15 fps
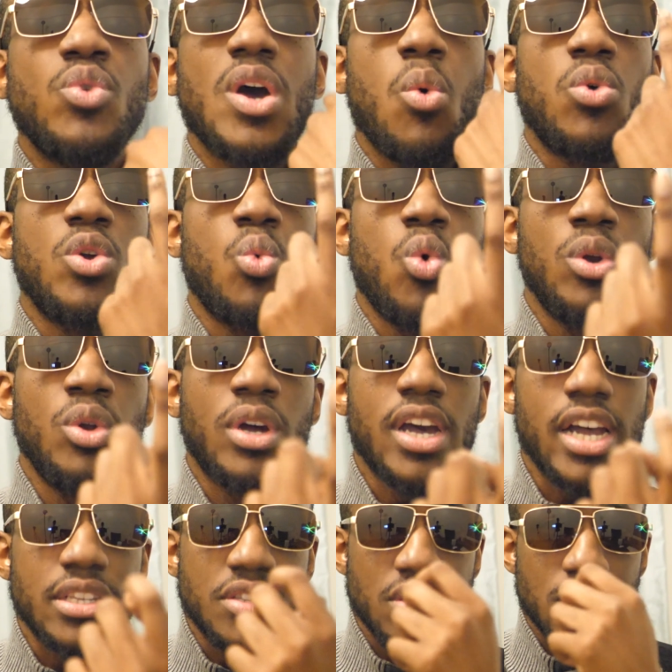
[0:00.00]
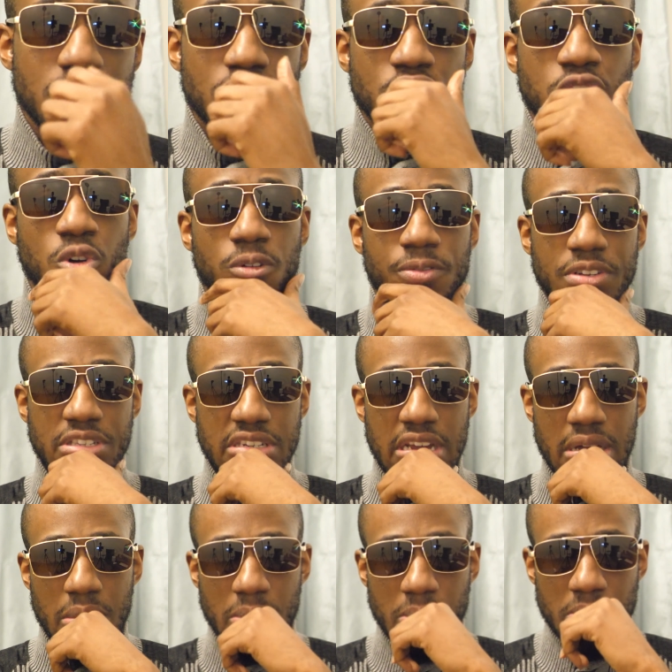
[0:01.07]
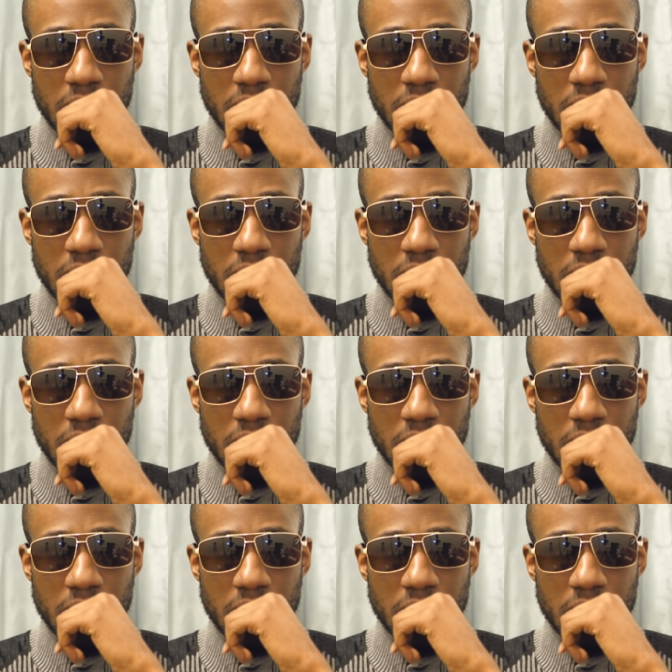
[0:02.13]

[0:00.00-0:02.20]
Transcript: we now want to look at trophies now,